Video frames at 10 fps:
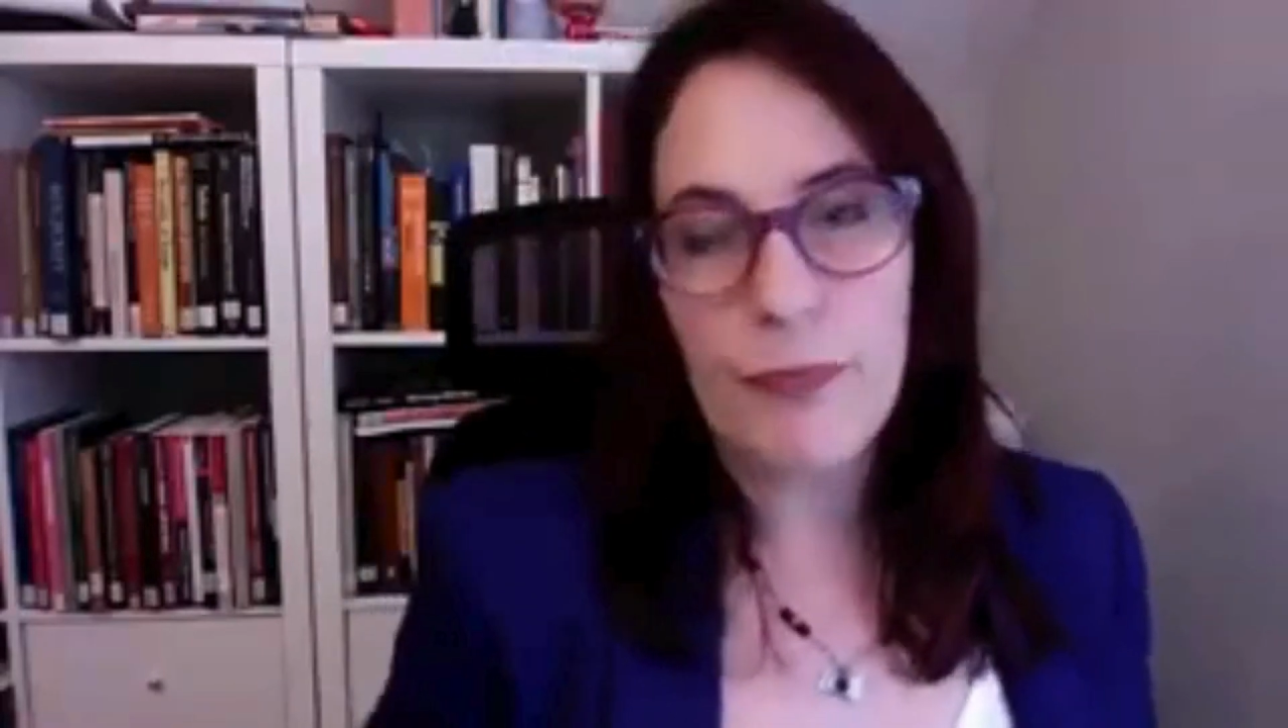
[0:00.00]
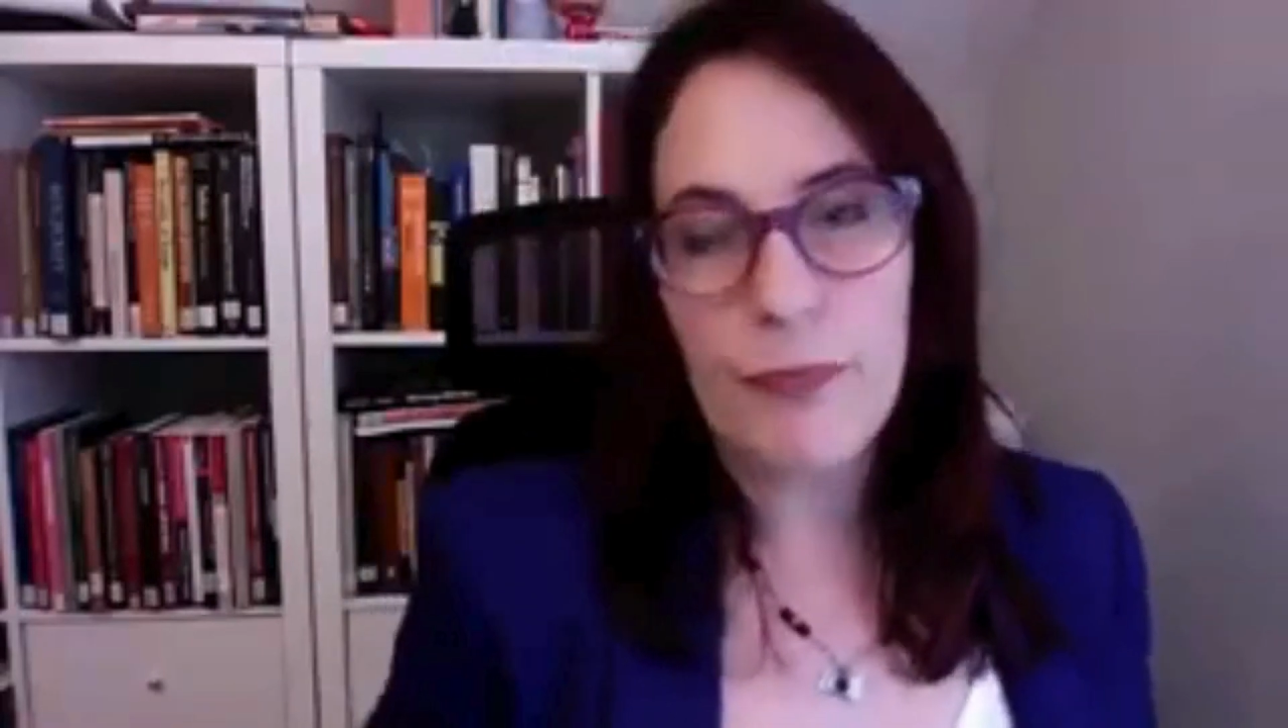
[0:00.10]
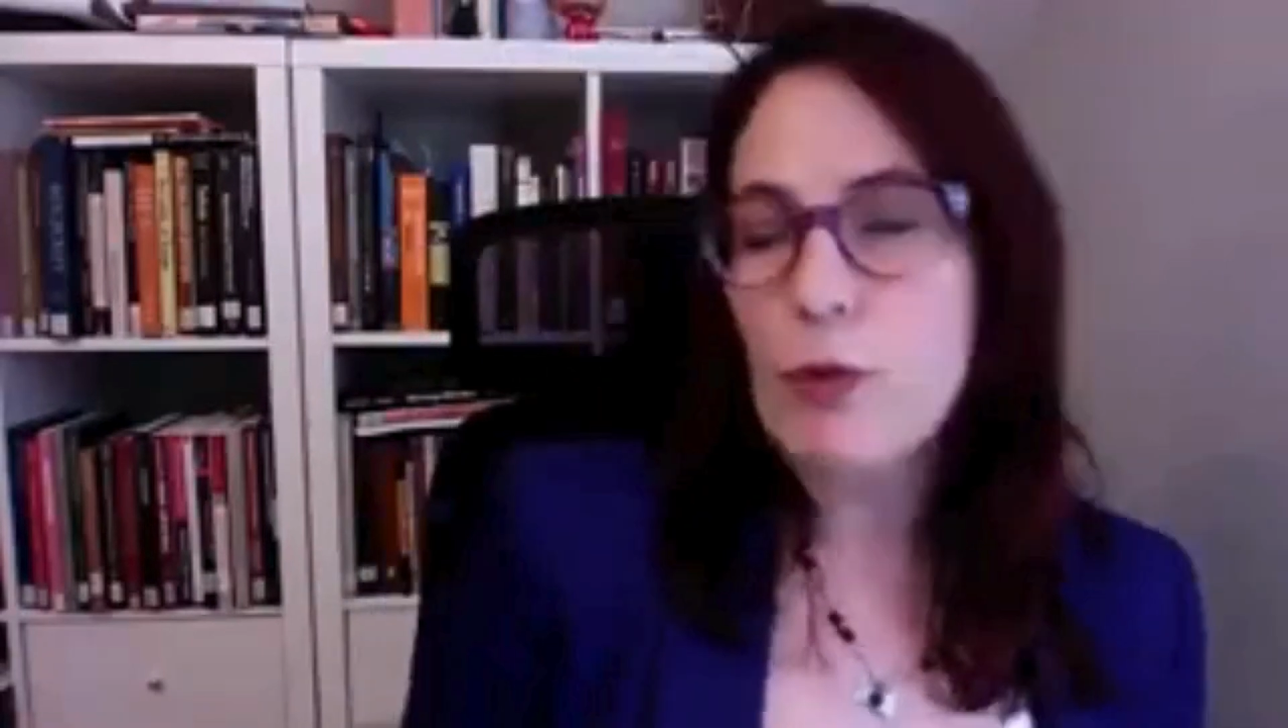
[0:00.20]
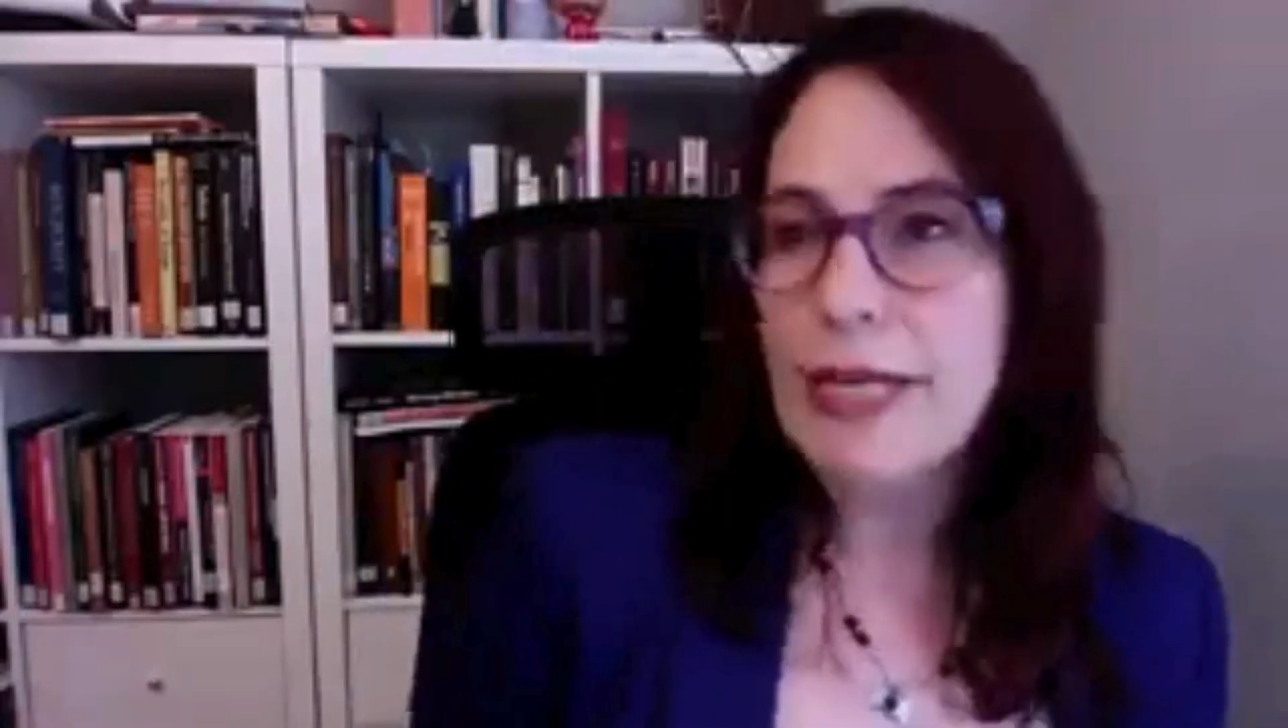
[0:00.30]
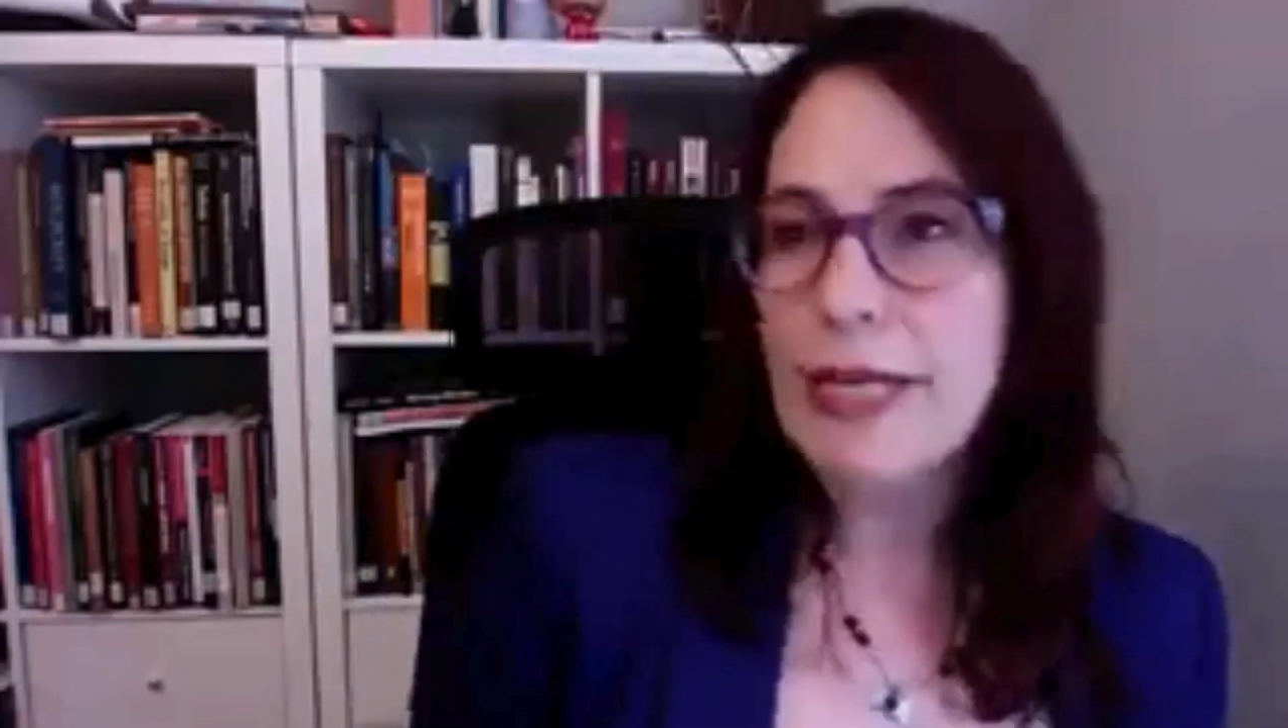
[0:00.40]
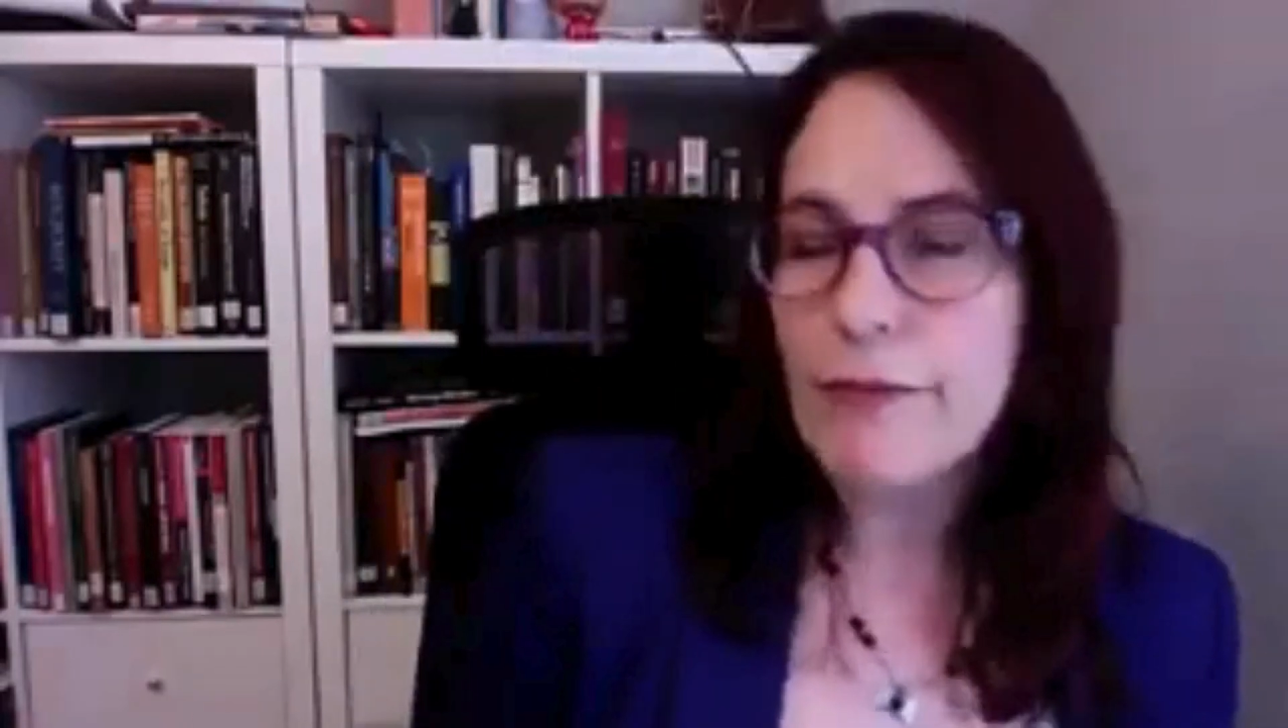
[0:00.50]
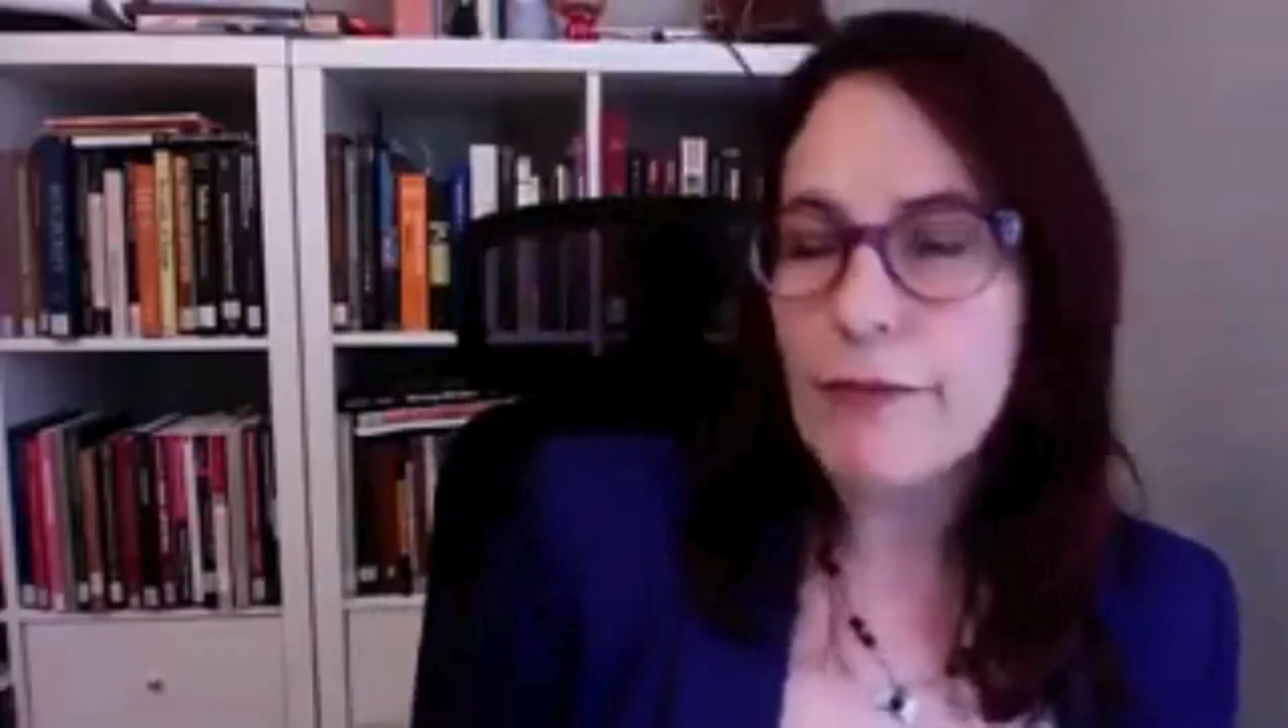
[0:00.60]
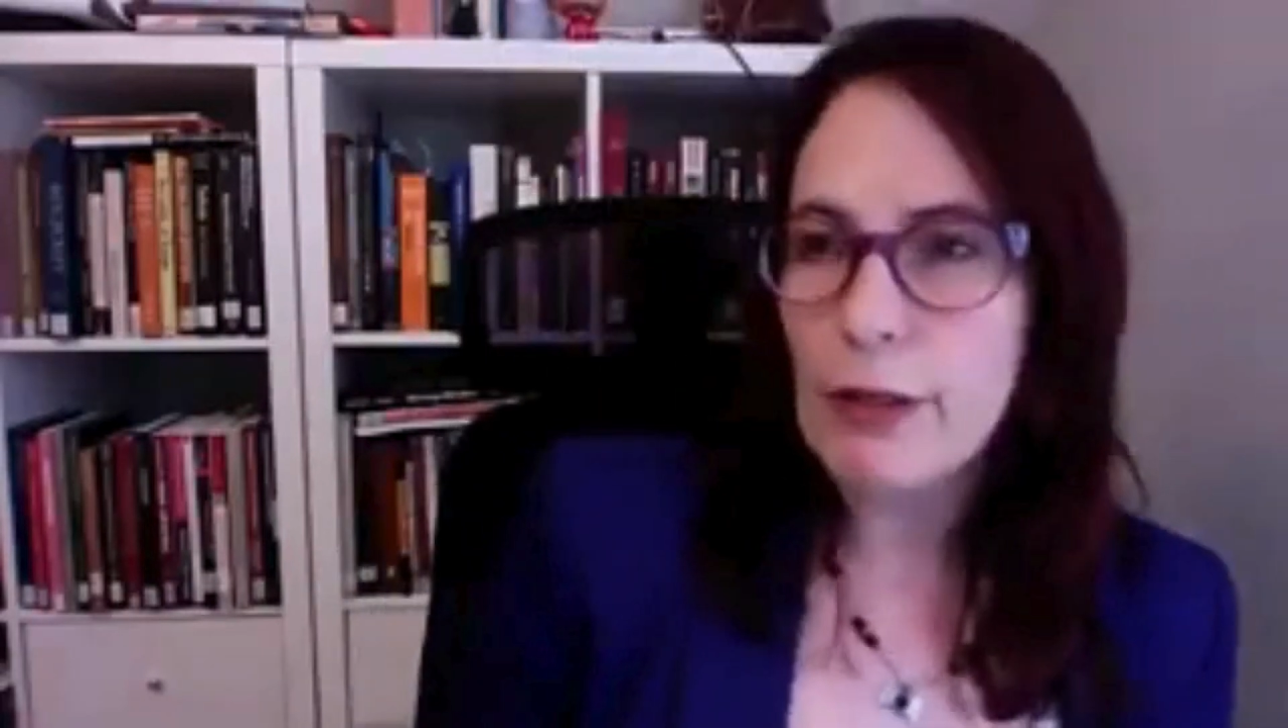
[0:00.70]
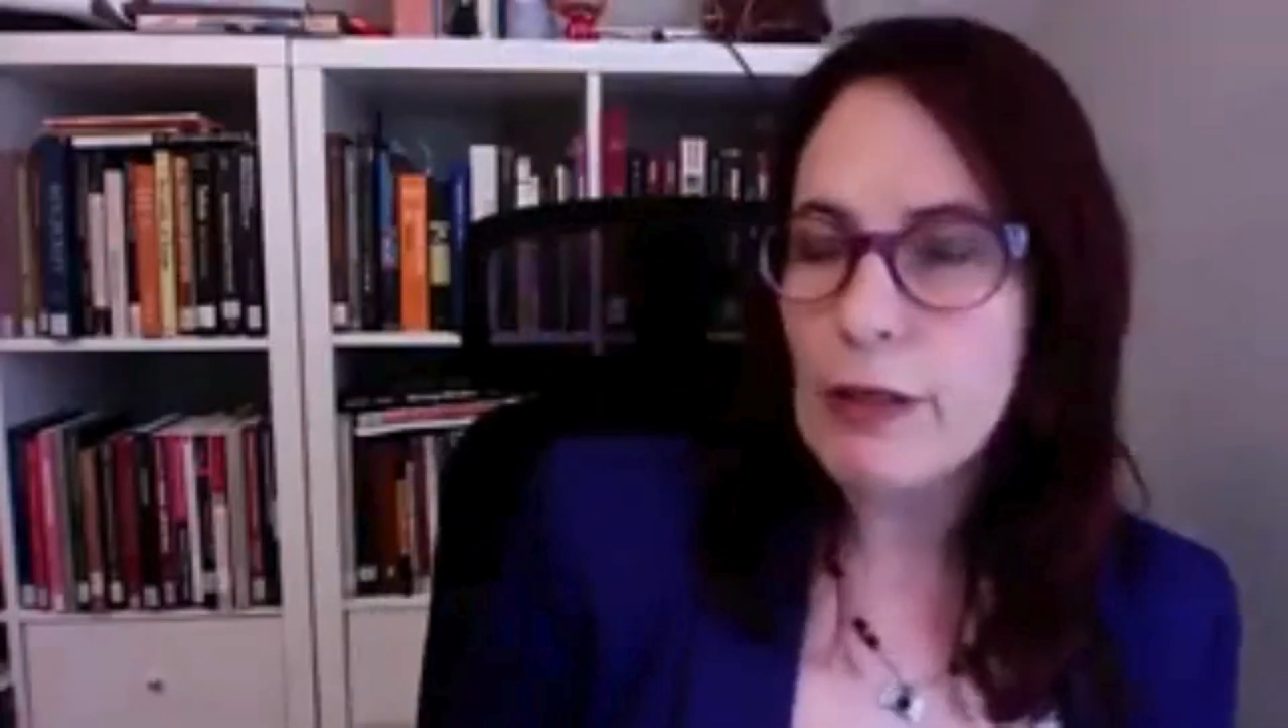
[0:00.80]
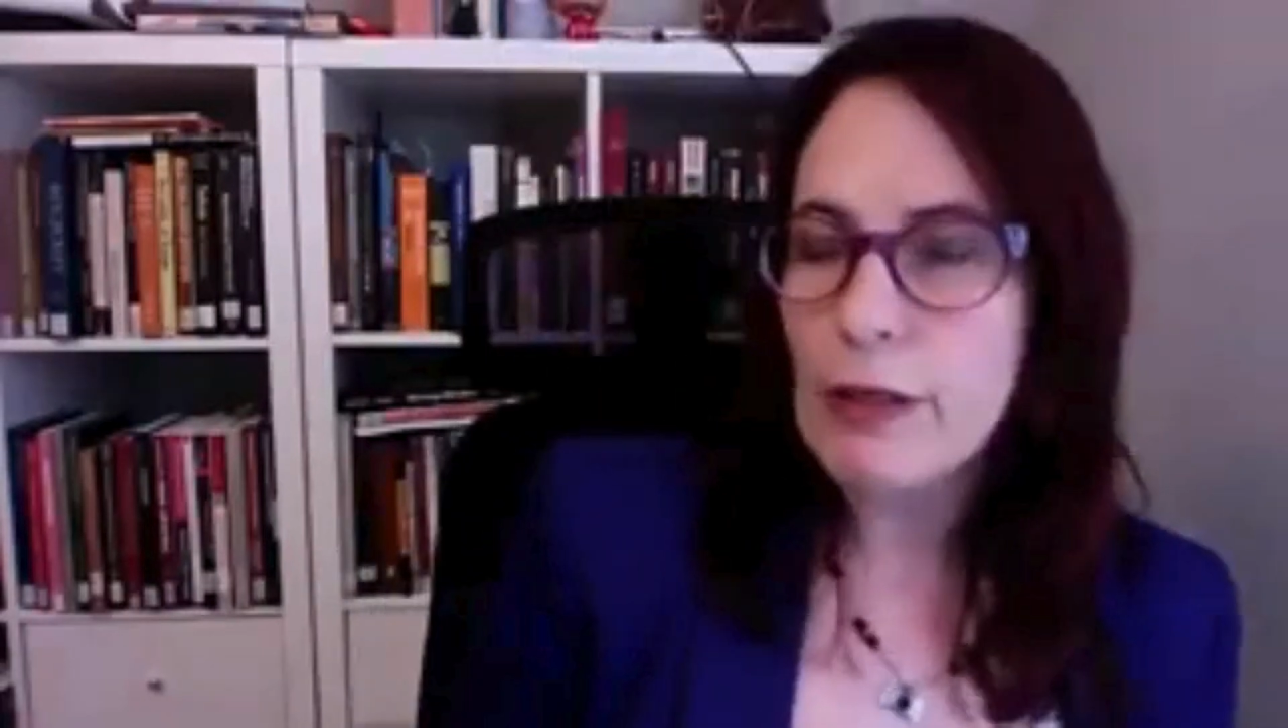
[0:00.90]
Kritik
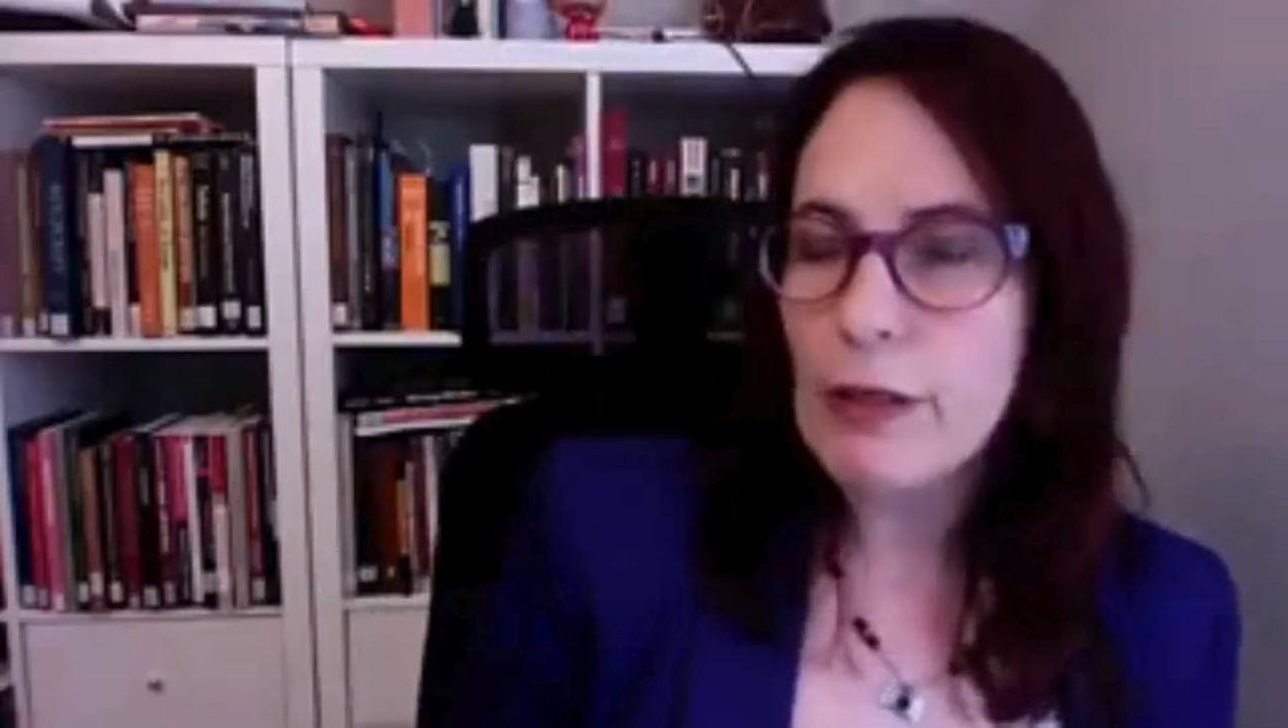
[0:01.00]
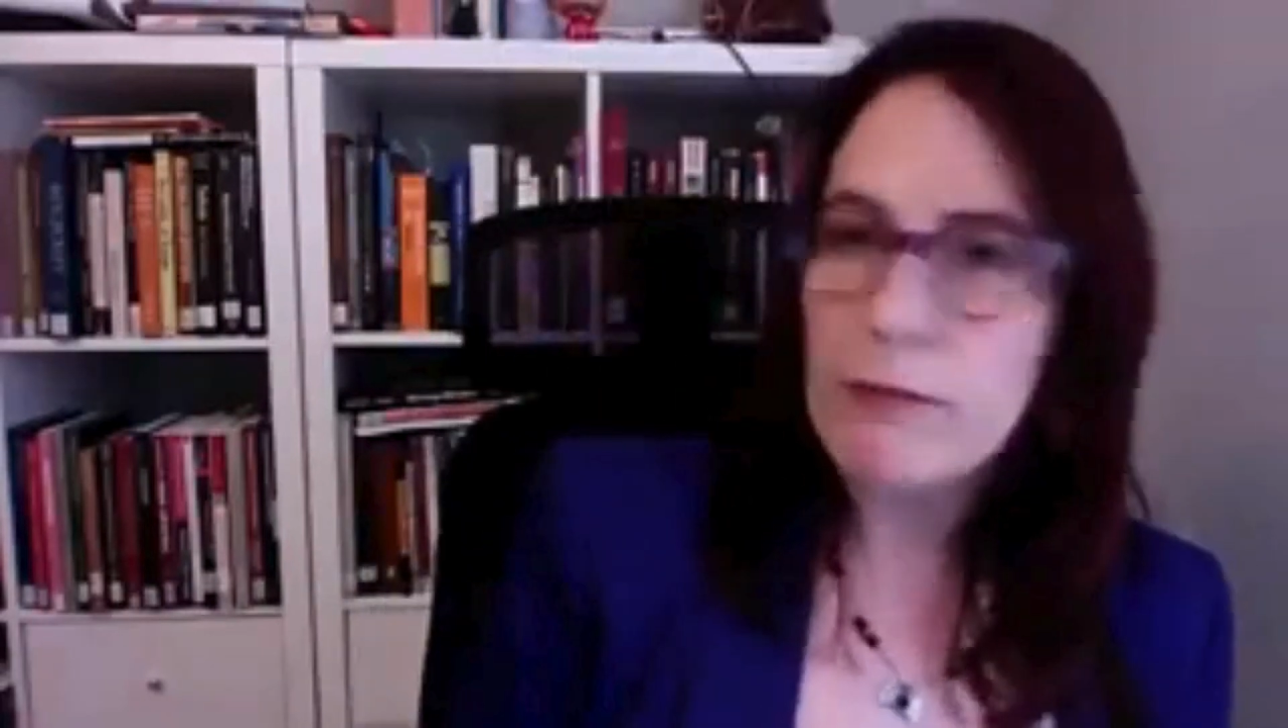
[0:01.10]
for,